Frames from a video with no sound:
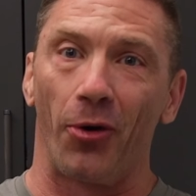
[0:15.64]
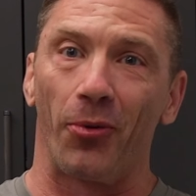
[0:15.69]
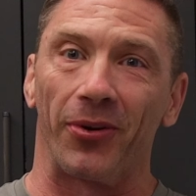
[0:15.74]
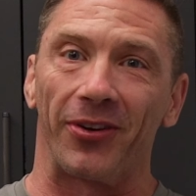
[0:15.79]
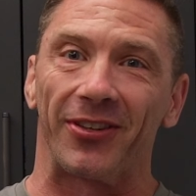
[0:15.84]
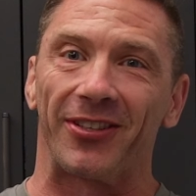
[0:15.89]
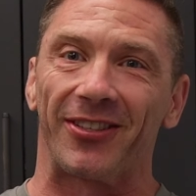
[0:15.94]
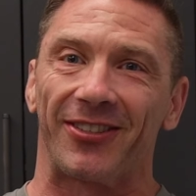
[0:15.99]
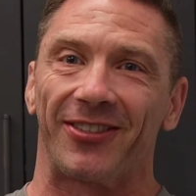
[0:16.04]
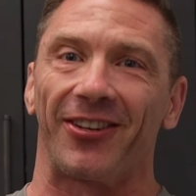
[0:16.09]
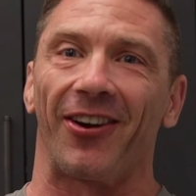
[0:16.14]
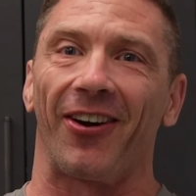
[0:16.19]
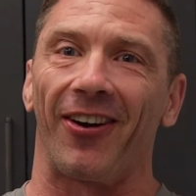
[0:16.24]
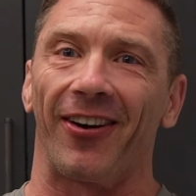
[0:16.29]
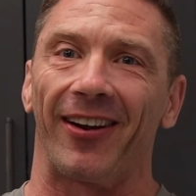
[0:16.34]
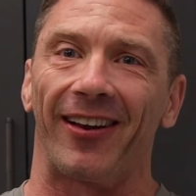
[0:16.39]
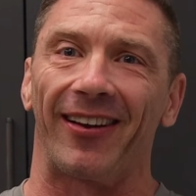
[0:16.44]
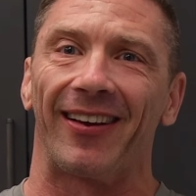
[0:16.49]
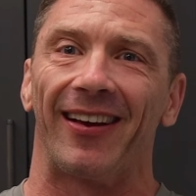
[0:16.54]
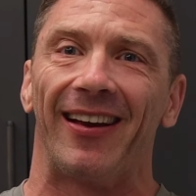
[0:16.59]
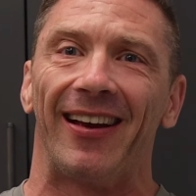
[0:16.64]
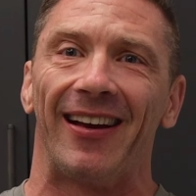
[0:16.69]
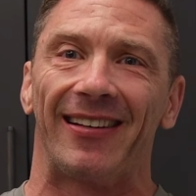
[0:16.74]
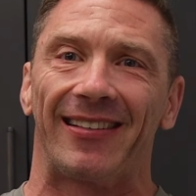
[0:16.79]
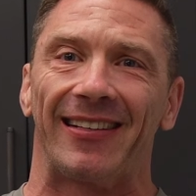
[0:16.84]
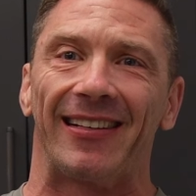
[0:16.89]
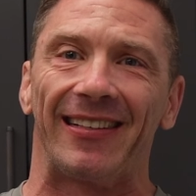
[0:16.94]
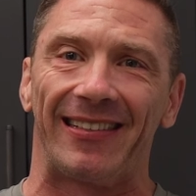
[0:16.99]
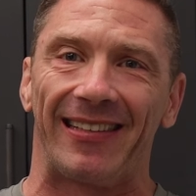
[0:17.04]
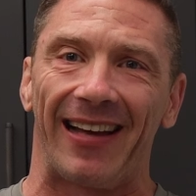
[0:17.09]
we're starting
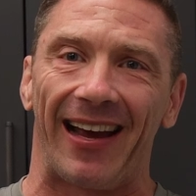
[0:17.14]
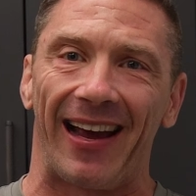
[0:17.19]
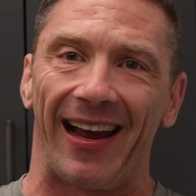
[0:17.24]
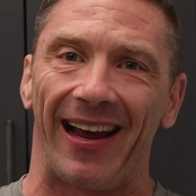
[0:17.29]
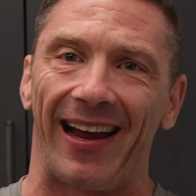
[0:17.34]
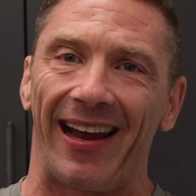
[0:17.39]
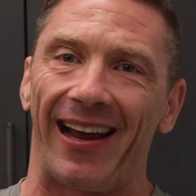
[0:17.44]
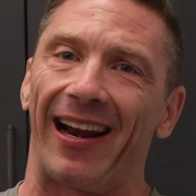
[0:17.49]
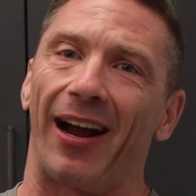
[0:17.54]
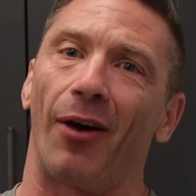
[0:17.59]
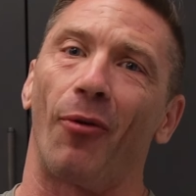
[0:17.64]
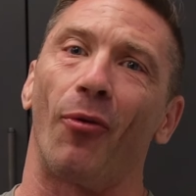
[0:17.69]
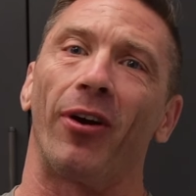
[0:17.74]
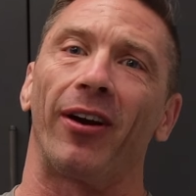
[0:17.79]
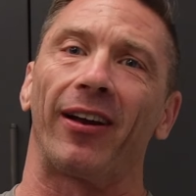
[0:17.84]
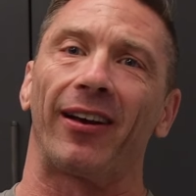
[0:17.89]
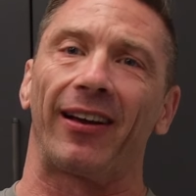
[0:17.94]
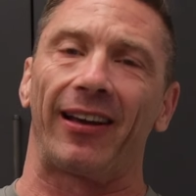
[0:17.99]
today, and I want to